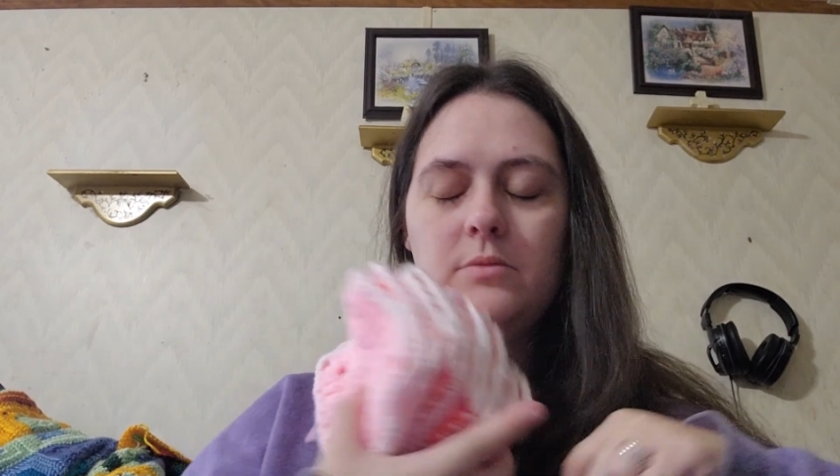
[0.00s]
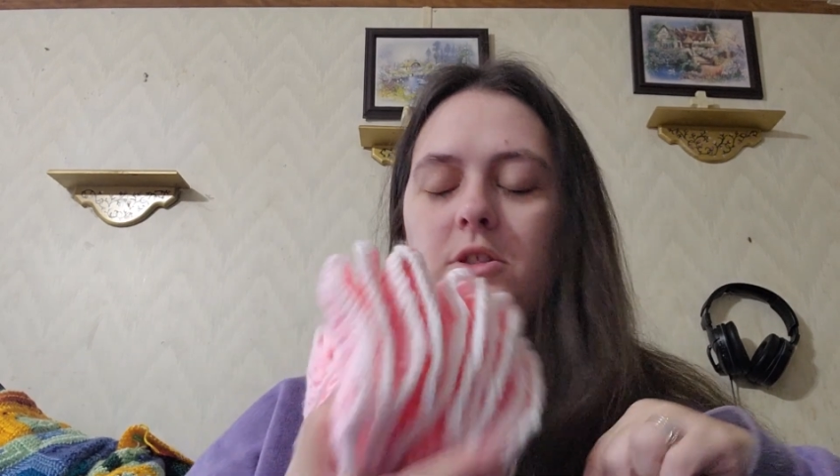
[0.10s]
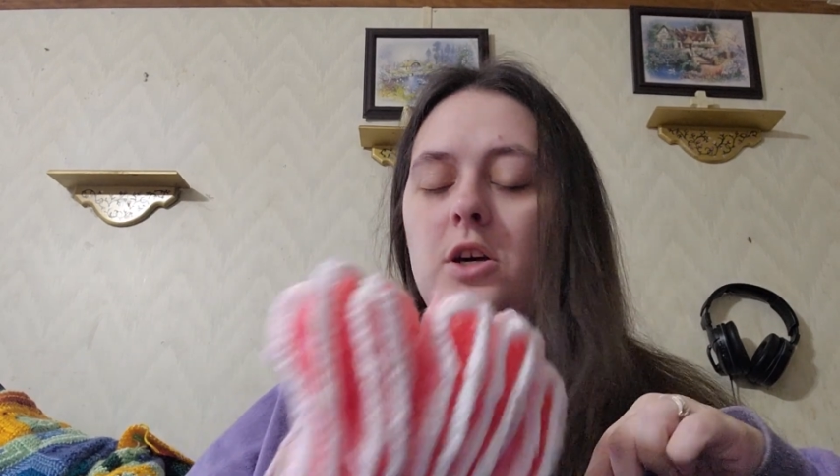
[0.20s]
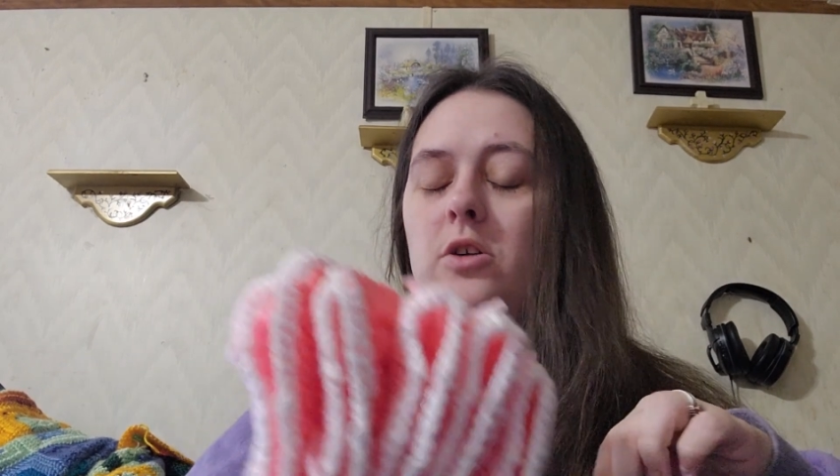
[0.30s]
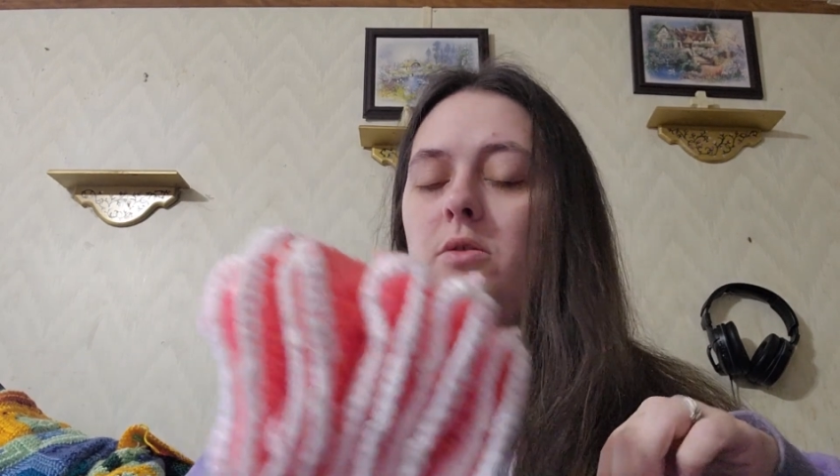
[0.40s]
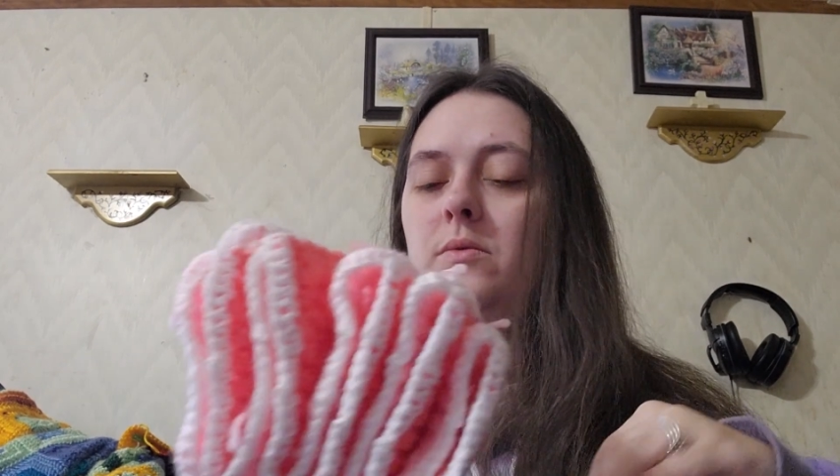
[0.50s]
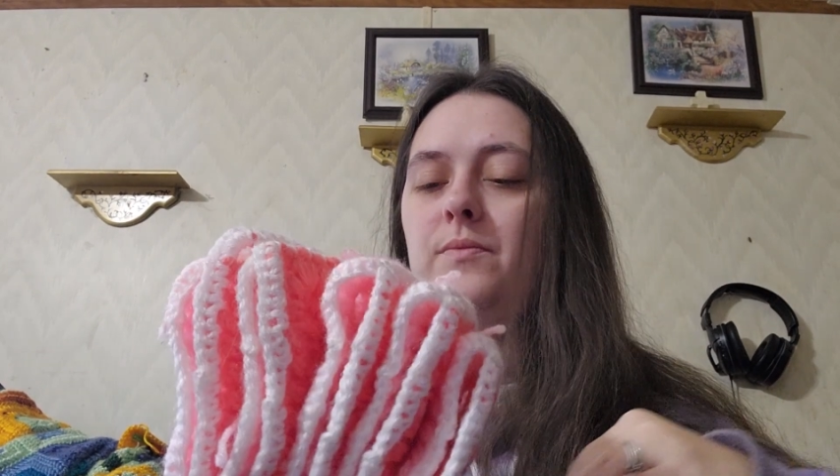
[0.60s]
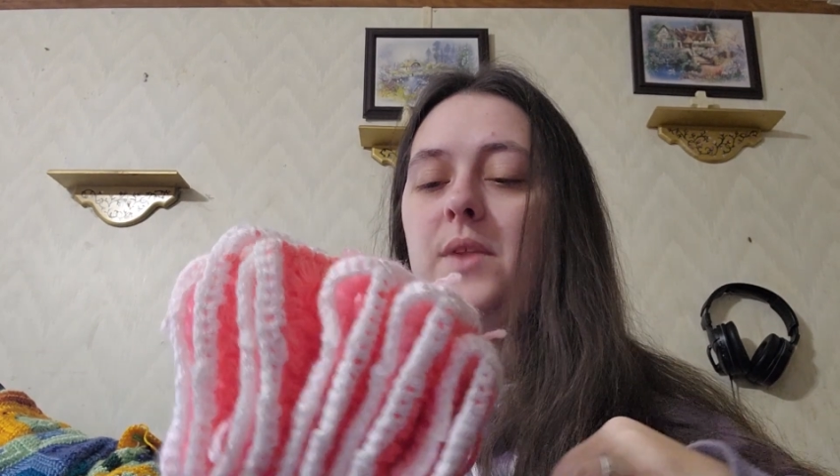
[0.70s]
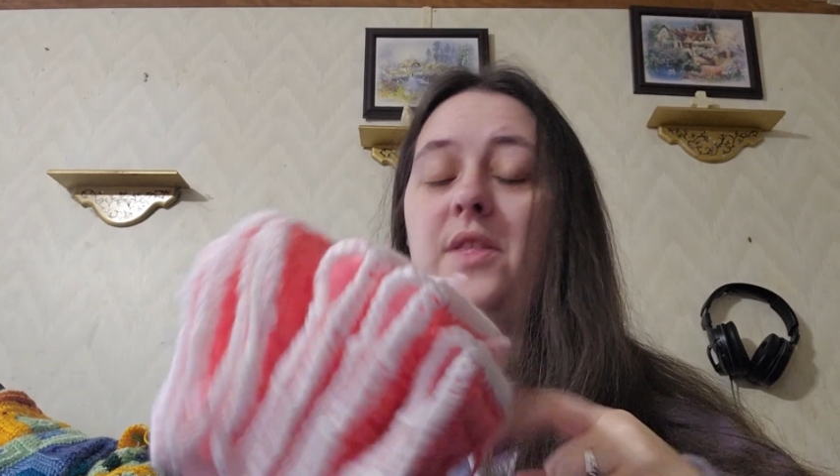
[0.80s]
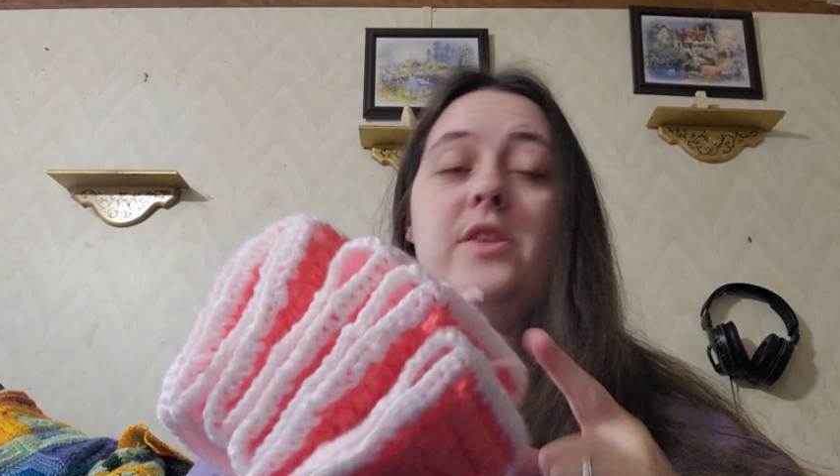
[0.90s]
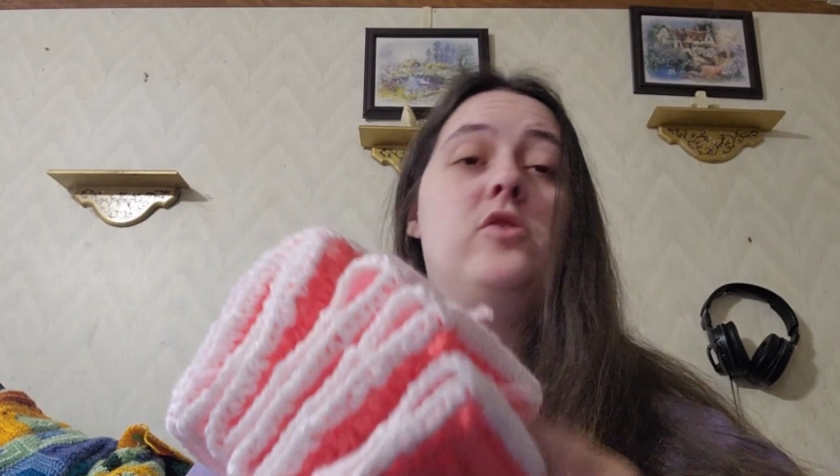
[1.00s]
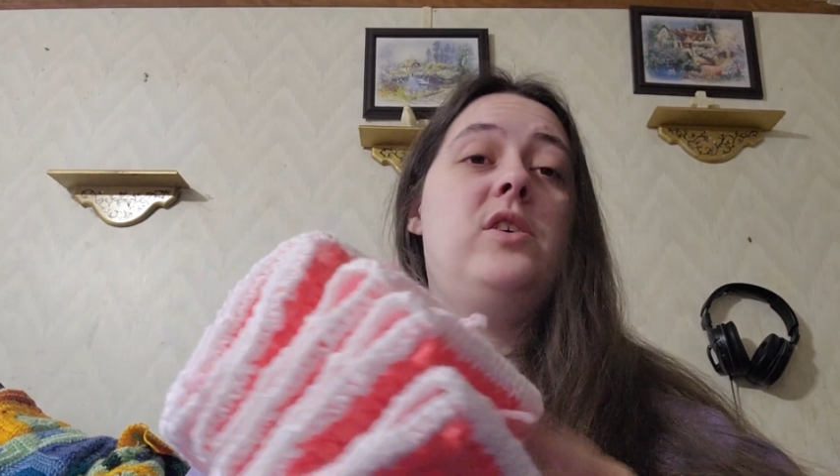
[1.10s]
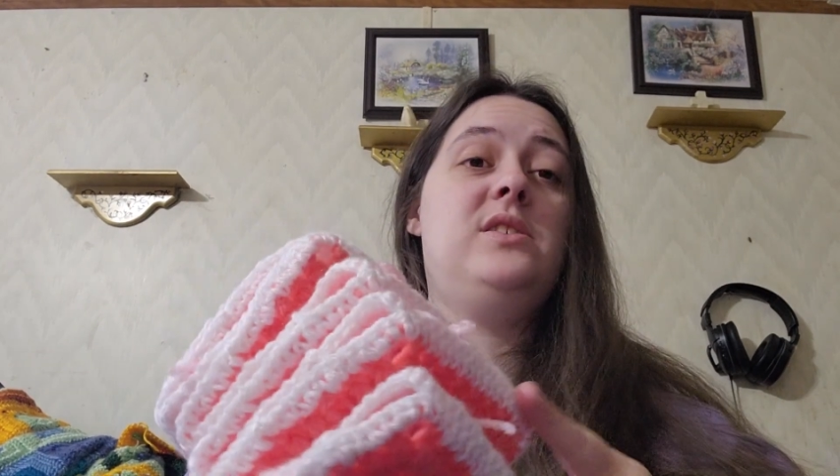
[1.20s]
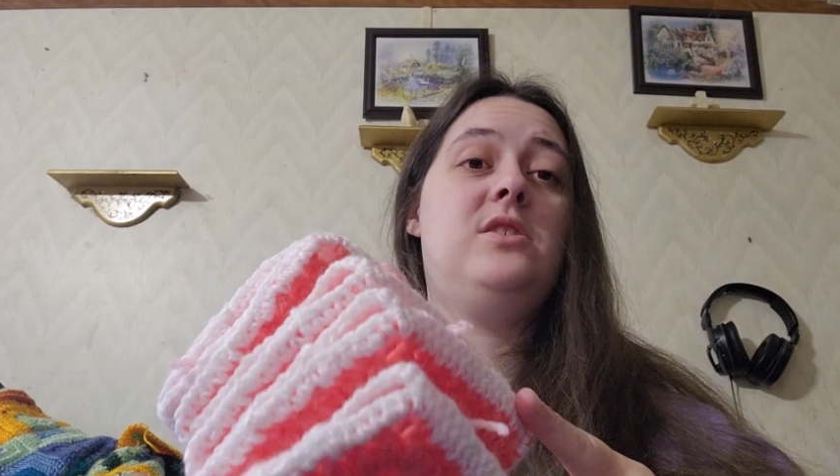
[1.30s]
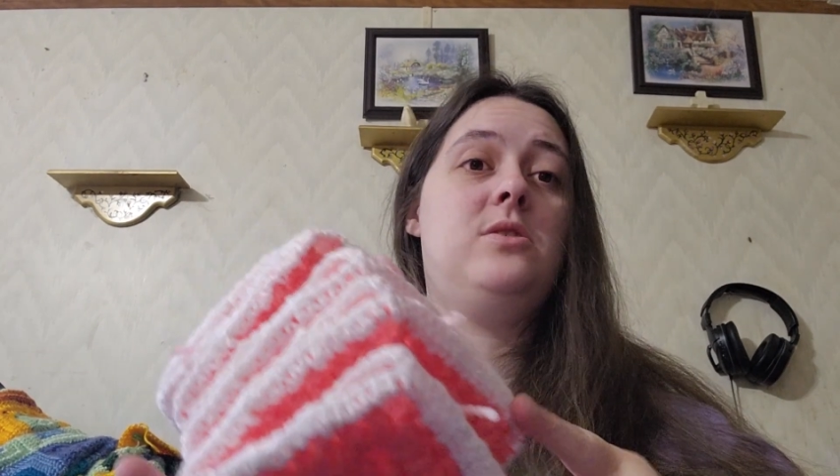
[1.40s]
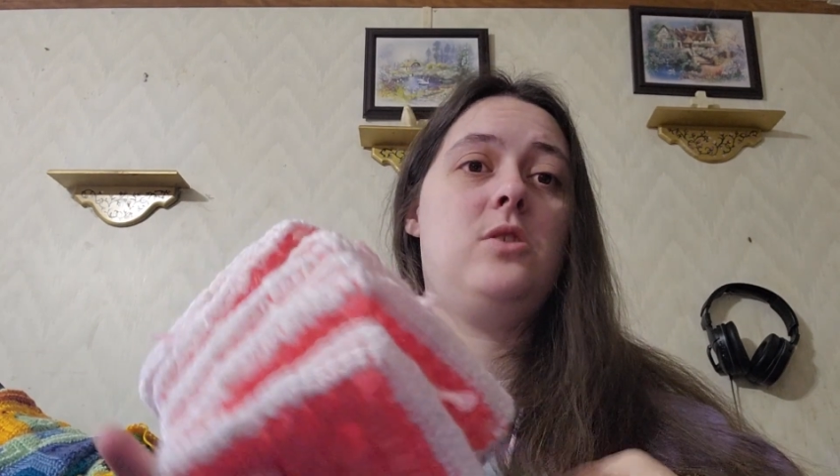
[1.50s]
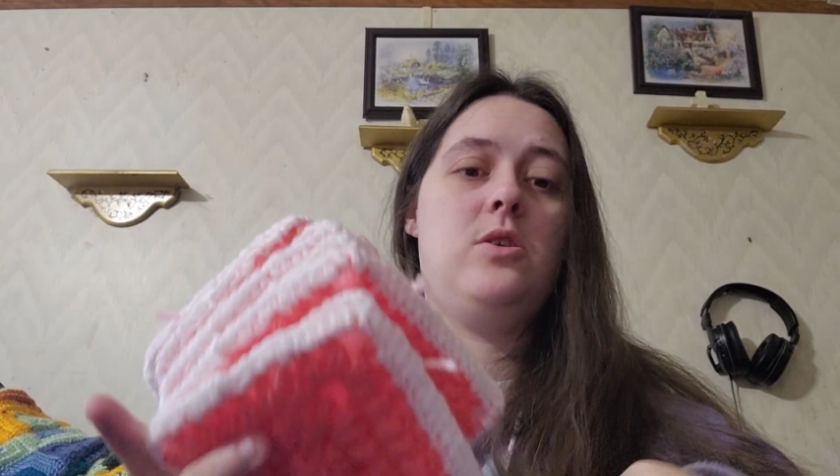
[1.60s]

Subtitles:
So, and the joints